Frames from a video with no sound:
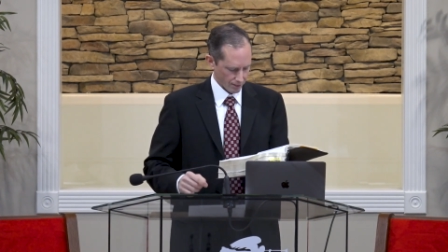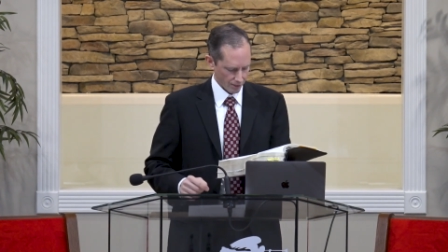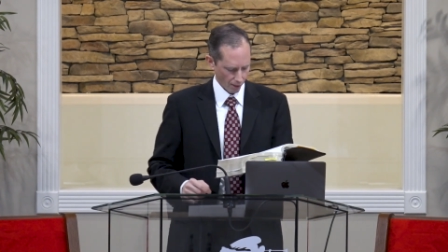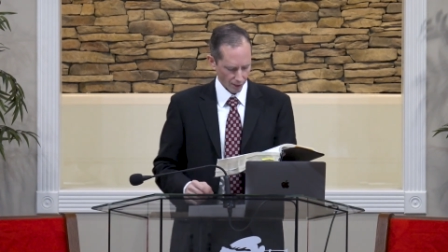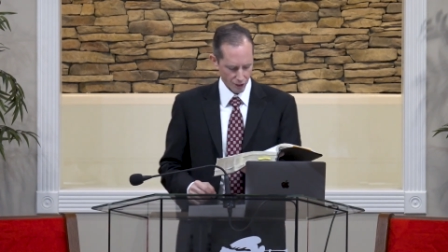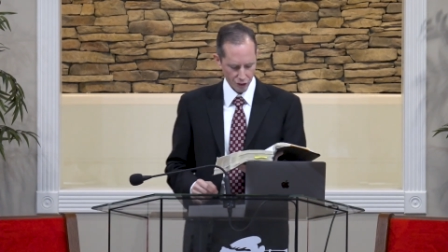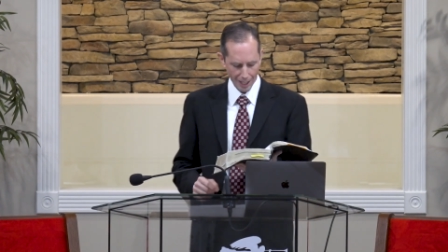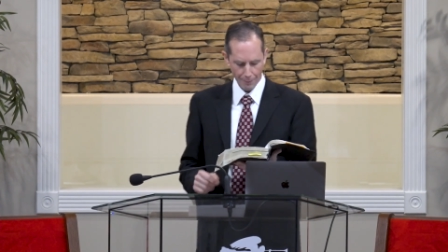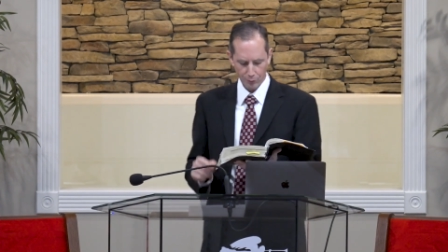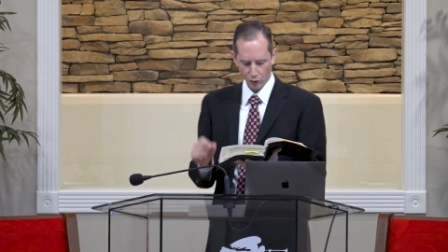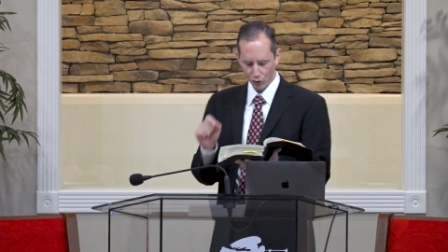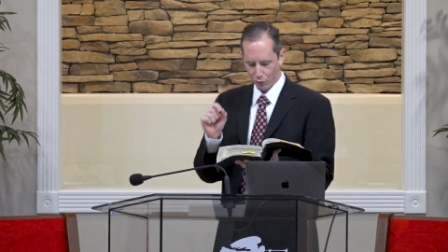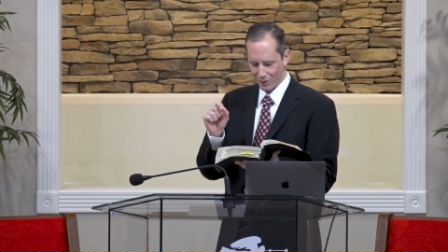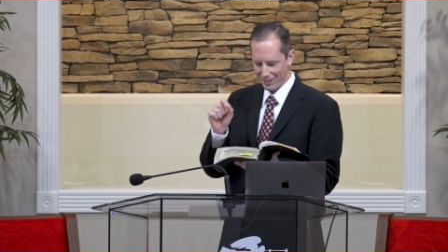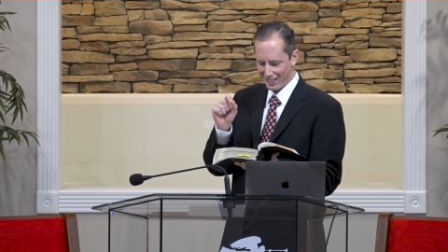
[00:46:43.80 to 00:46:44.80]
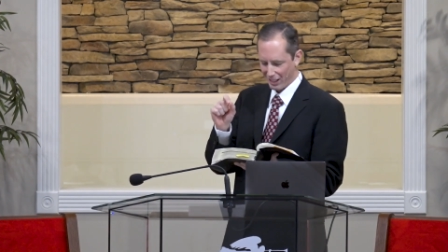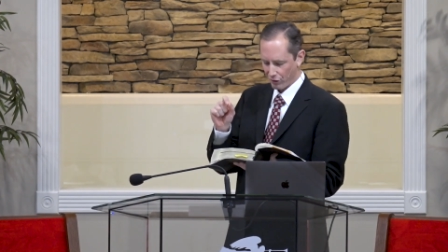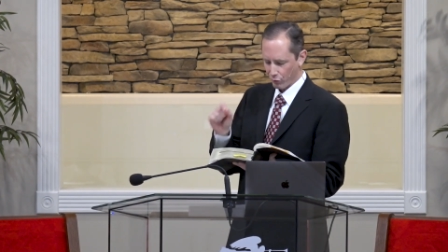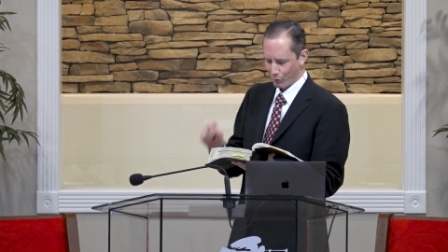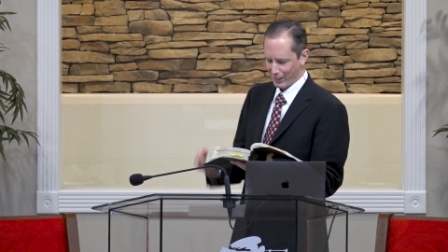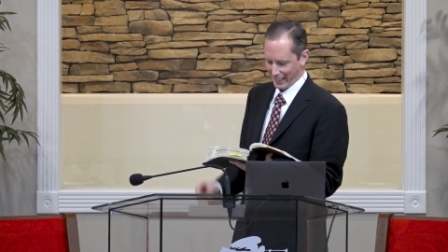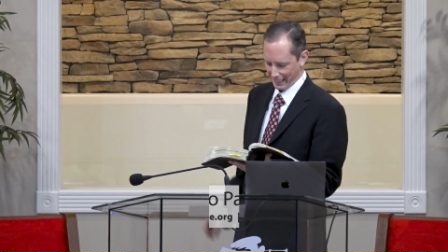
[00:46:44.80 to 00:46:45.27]
Sorry, chapter
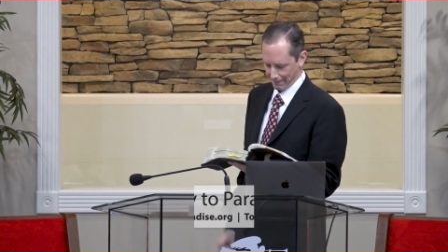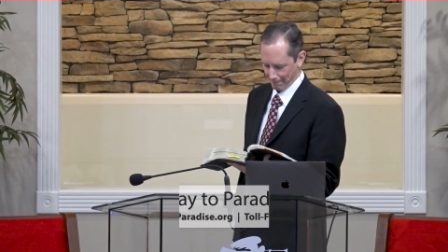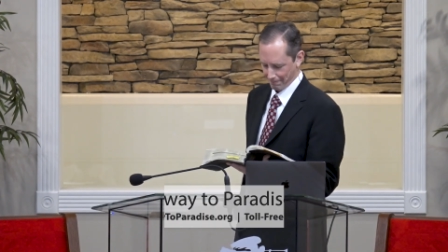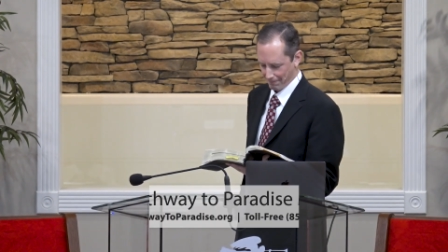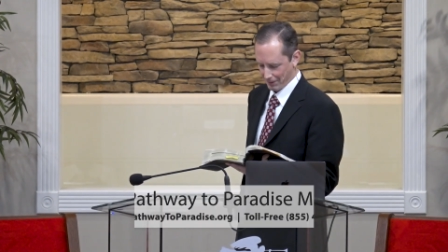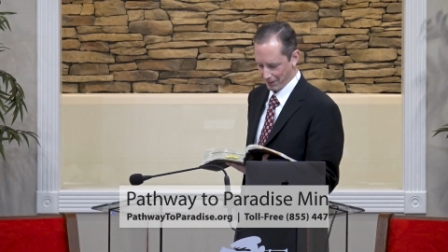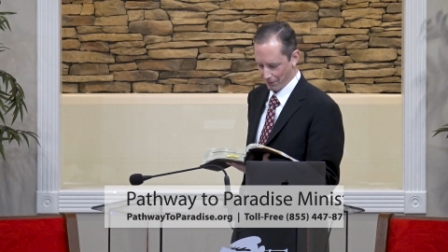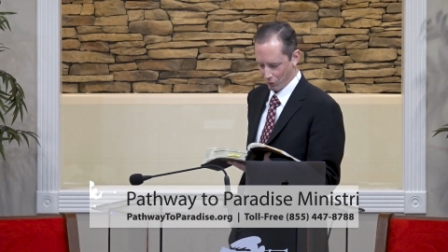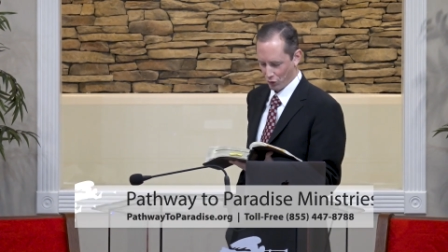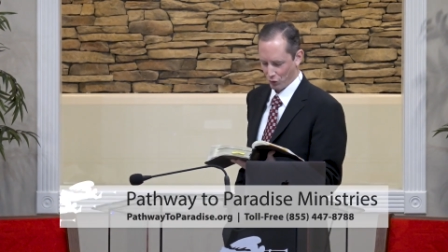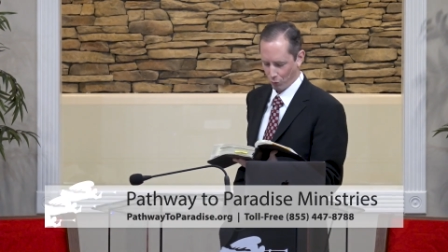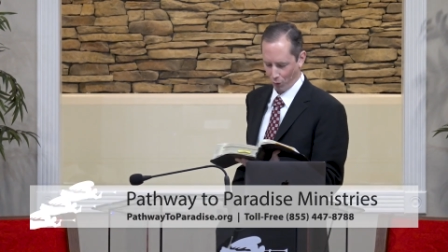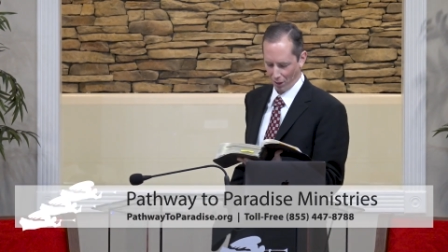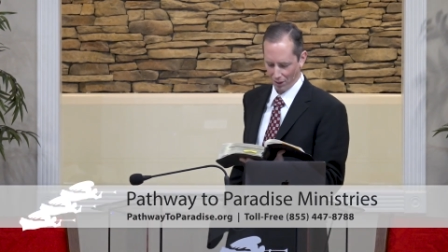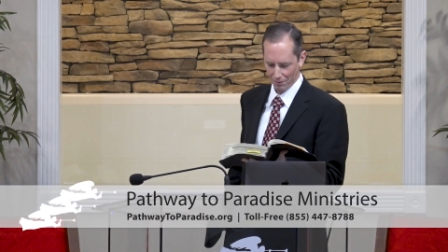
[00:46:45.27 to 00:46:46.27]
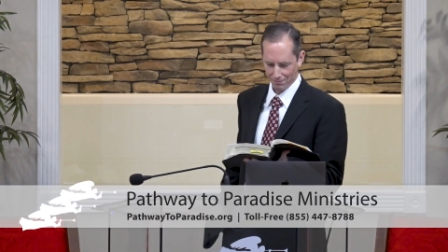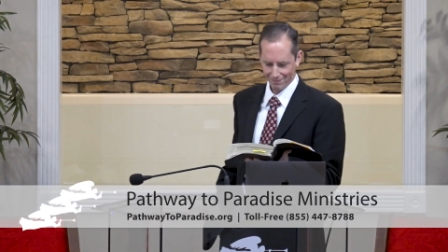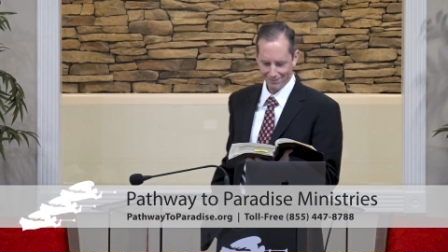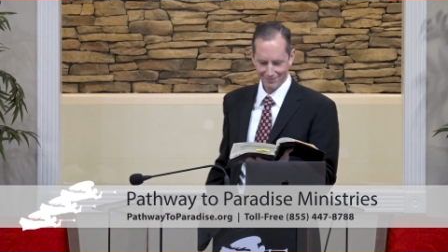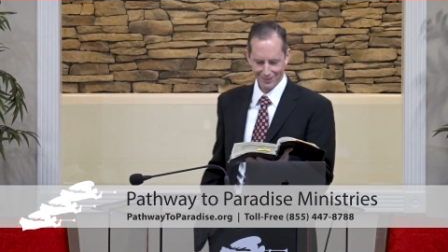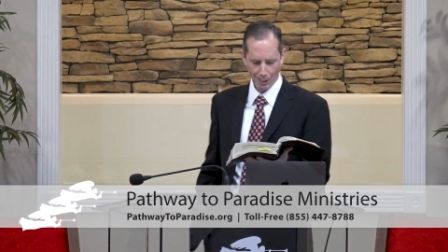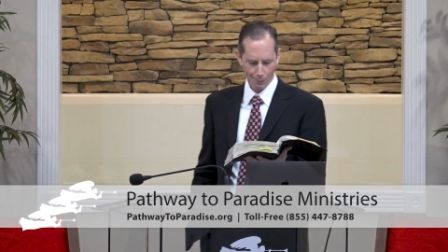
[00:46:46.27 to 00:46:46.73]
23, verse 1,
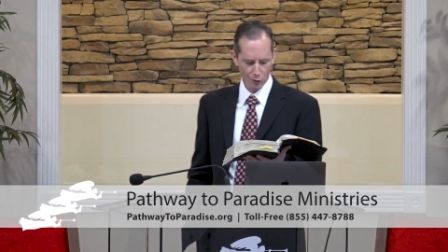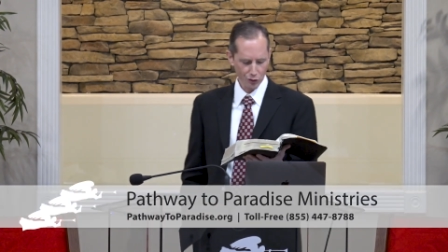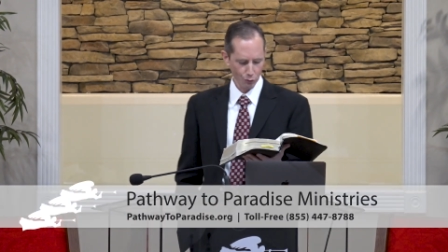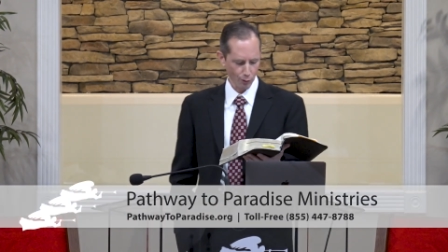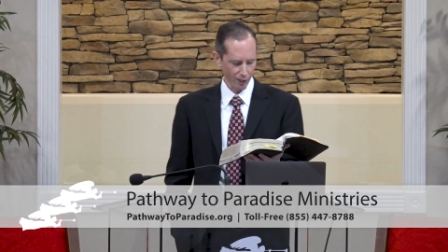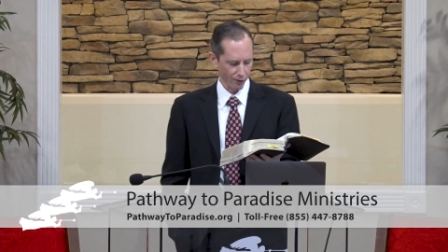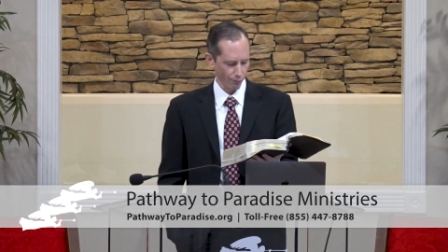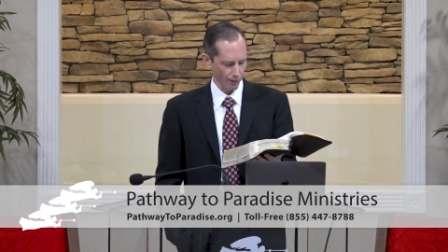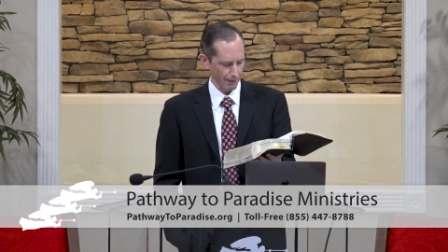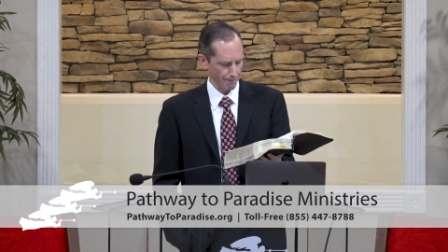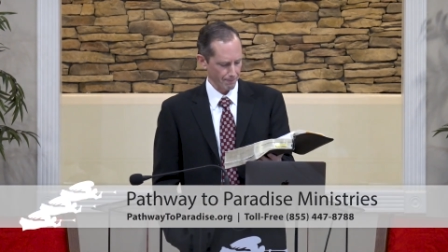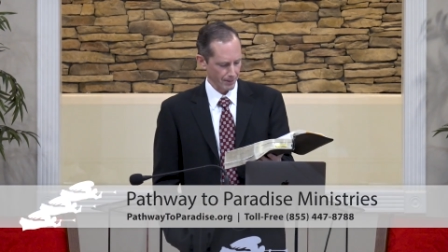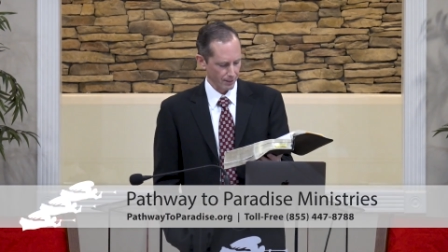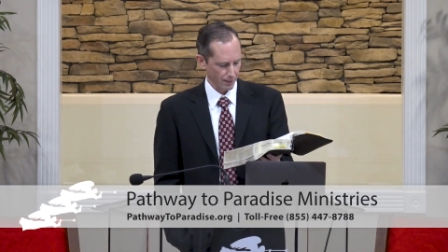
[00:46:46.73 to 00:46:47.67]
Numbers 23.